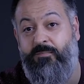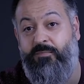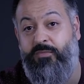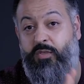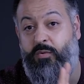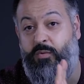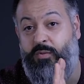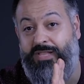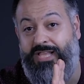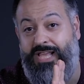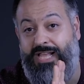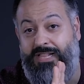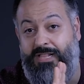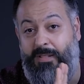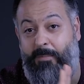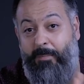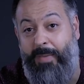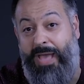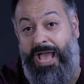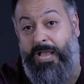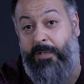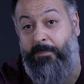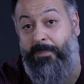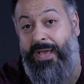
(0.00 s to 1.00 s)
You will get the
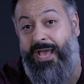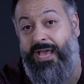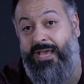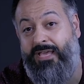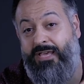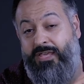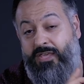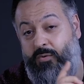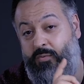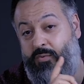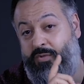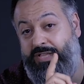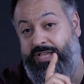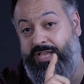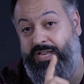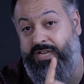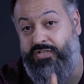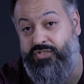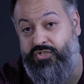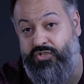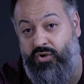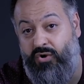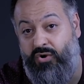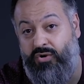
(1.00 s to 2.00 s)
backpack, you will get
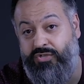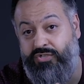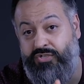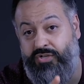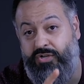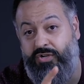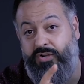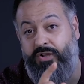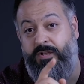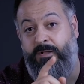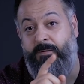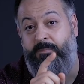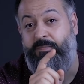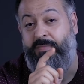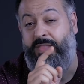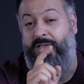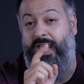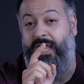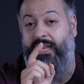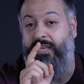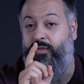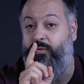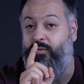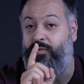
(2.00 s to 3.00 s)
a charger,
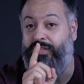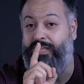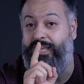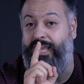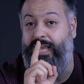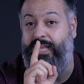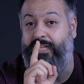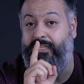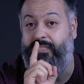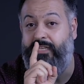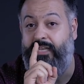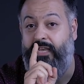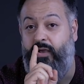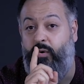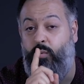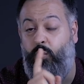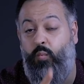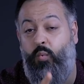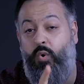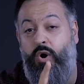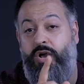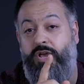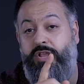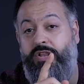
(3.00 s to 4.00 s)
and you will get
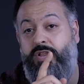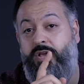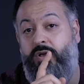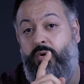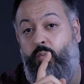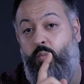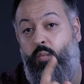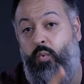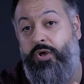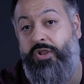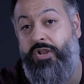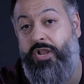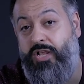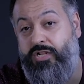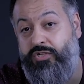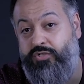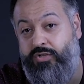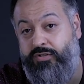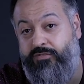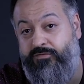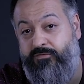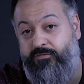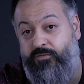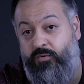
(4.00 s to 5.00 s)
one one
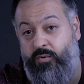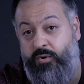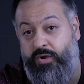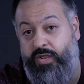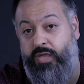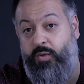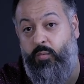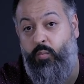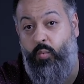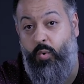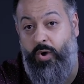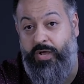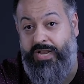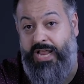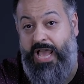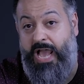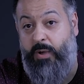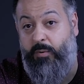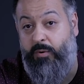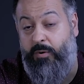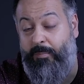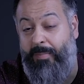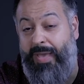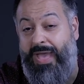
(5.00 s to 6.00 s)
hundred forty watt
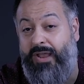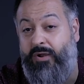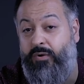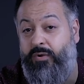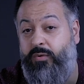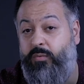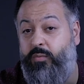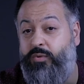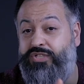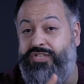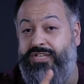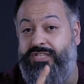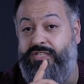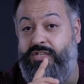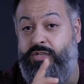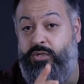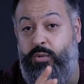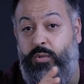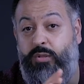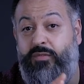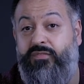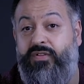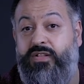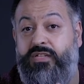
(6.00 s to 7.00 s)
hour battery, which is
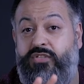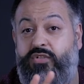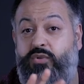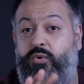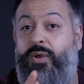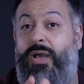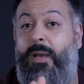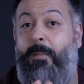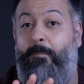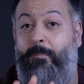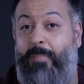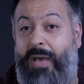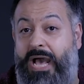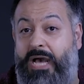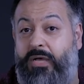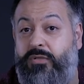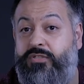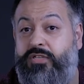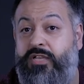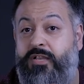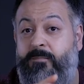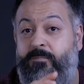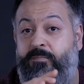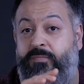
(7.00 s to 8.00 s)
equivalent to
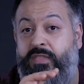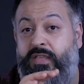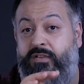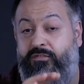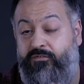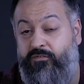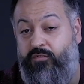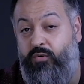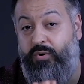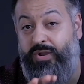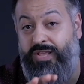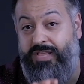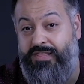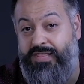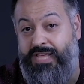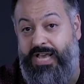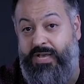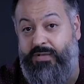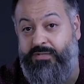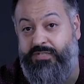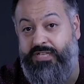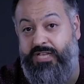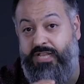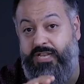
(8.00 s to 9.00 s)
about forty
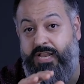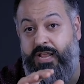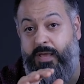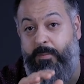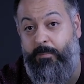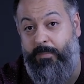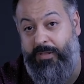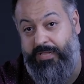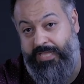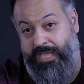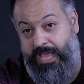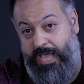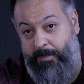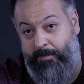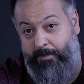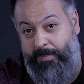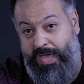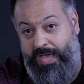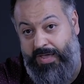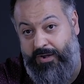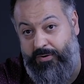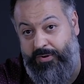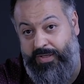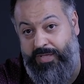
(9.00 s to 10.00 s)
thousand milliamp
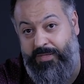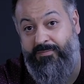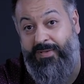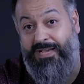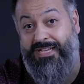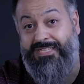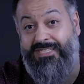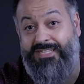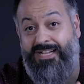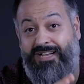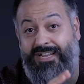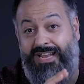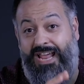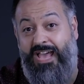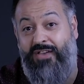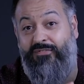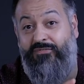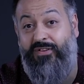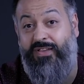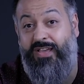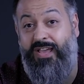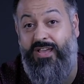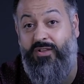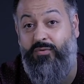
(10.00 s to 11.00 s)
battery. Based on
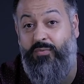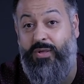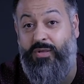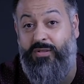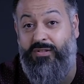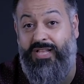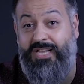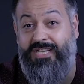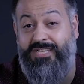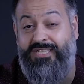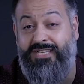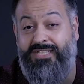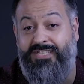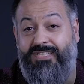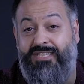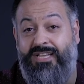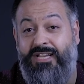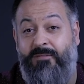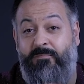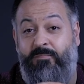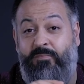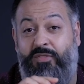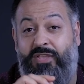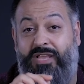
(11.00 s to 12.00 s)
F A A regulations,
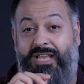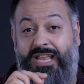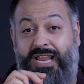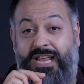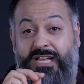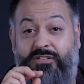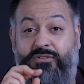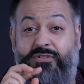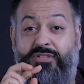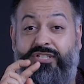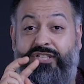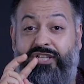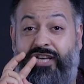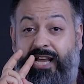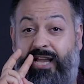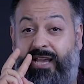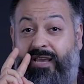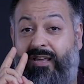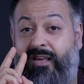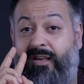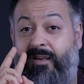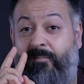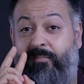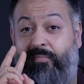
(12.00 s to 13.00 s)
you can actually
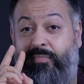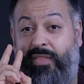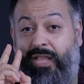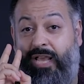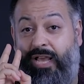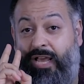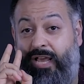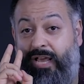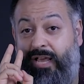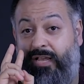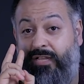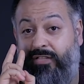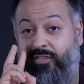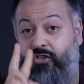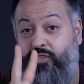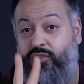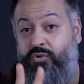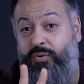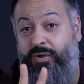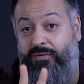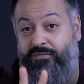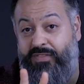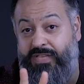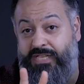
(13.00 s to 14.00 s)
check Uh,
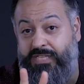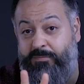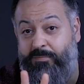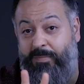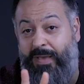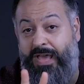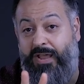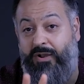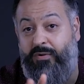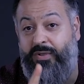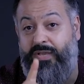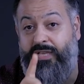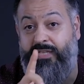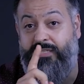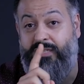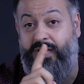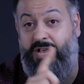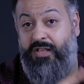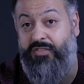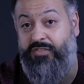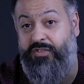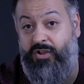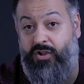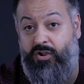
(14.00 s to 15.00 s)
two of these batteries
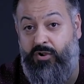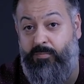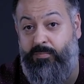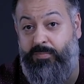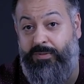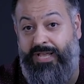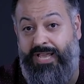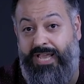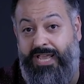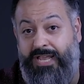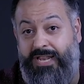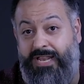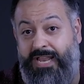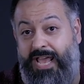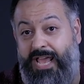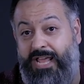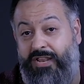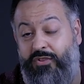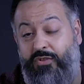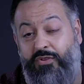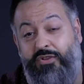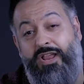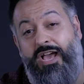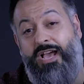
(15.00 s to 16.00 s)
on the airplane
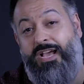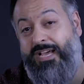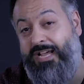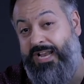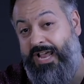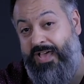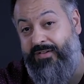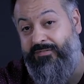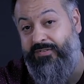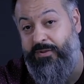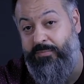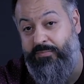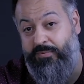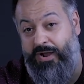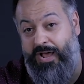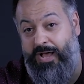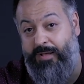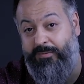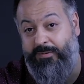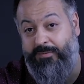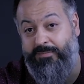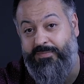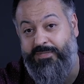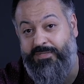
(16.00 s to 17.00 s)
and you're not gonna have any
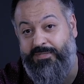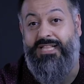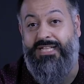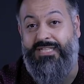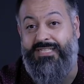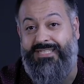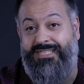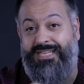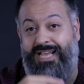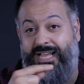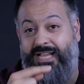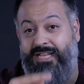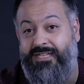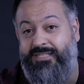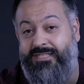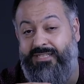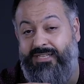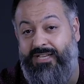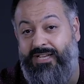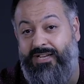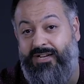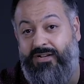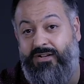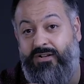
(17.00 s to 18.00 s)
problems. The second
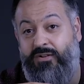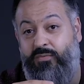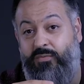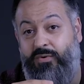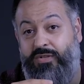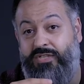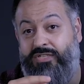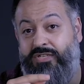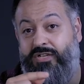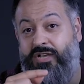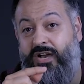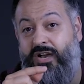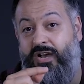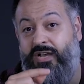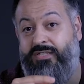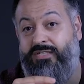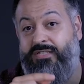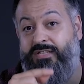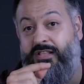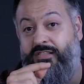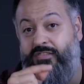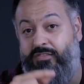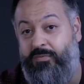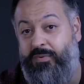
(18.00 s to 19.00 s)
tier, which
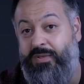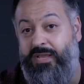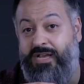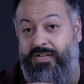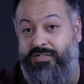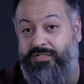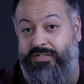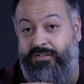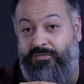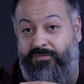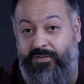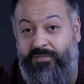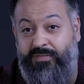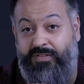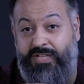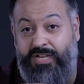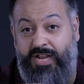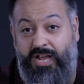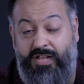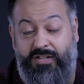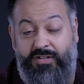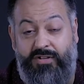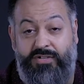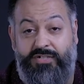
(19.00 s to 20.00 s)
costs three hundred fifty
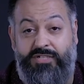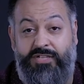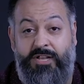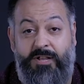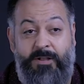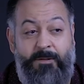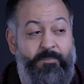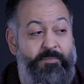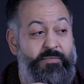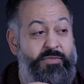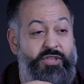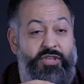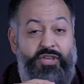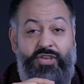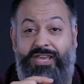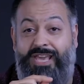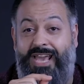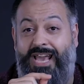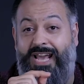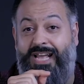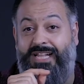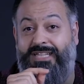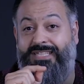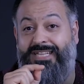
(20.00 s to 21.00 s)
dollars, you
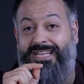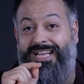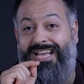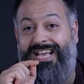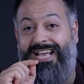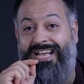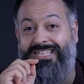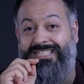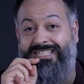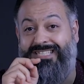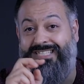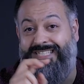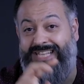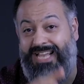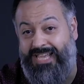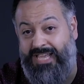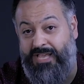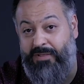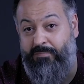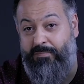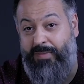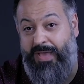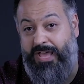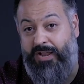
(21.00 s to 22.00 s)
get a
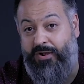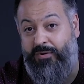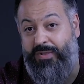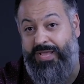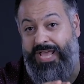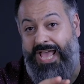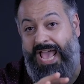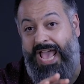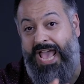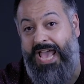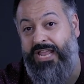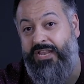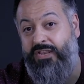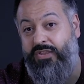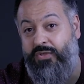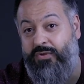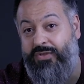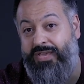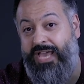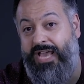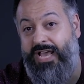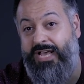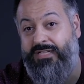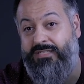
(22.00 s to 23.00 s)
second battery and you
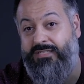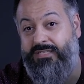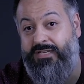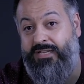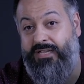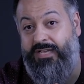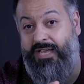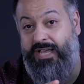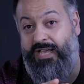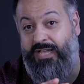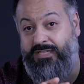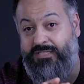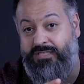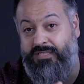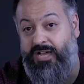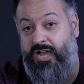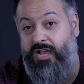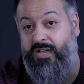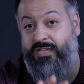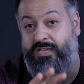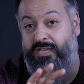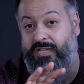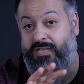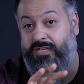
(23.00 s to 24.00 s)
get a
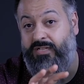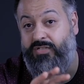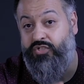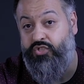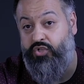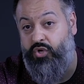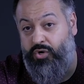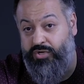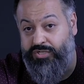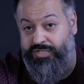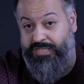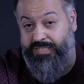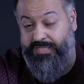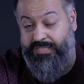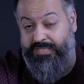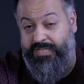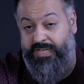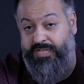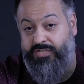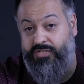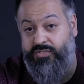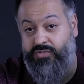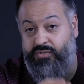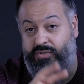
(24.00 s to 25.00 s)
docking charging
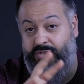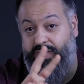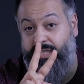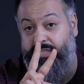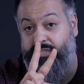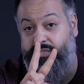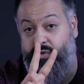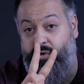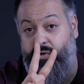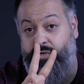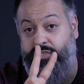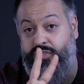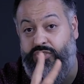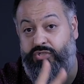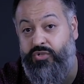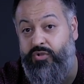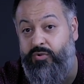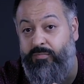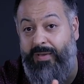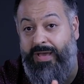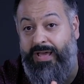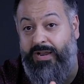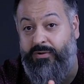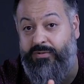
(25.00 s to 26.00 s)
station, so you can charge
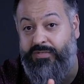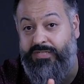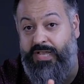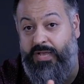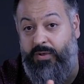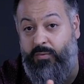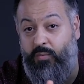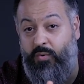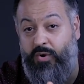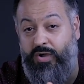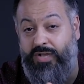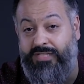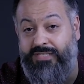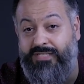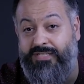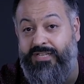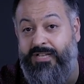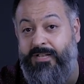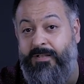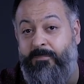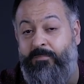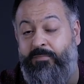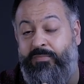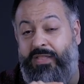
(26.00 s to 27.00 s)
two batteries at once,
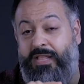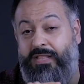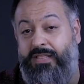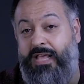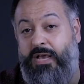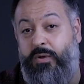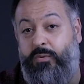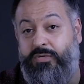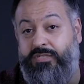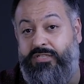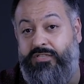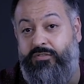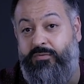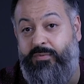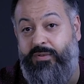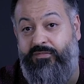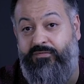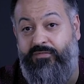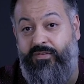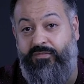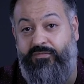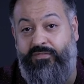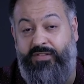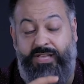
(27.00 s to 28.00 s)
and that was three
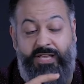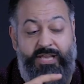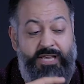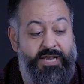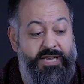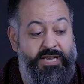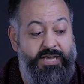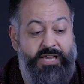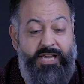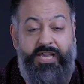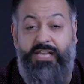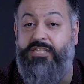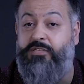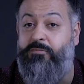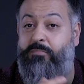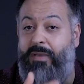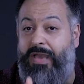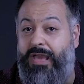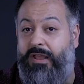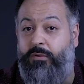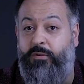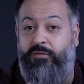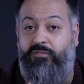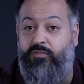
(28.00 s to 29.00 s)
hundred fifty dollars. Each
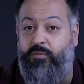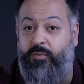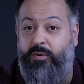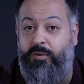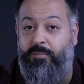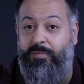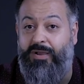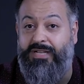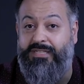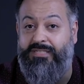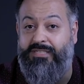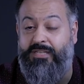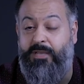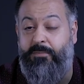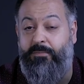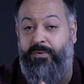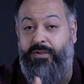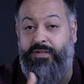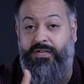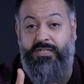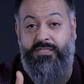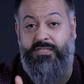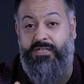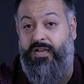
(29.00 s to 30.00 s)
battery, if you wanna buy it
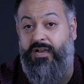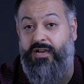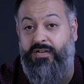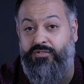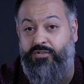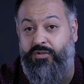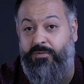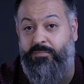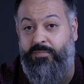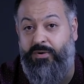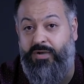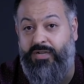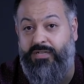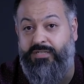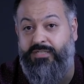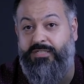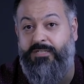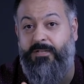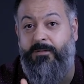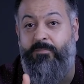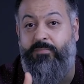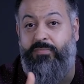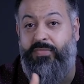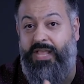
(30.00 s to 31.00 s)
separate, is one hundred
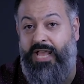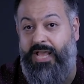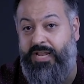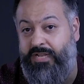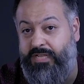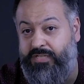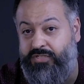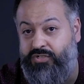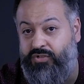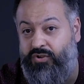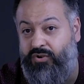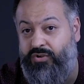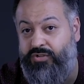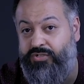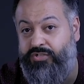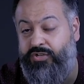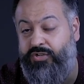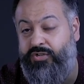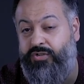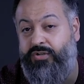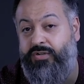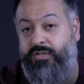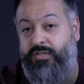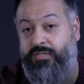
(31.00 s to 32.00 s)
bucks, and the
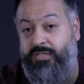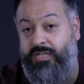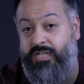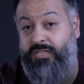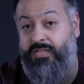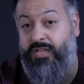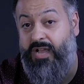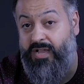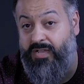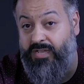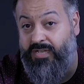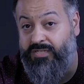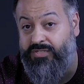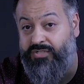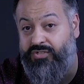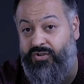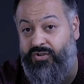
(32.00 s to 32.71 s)
charger, the docking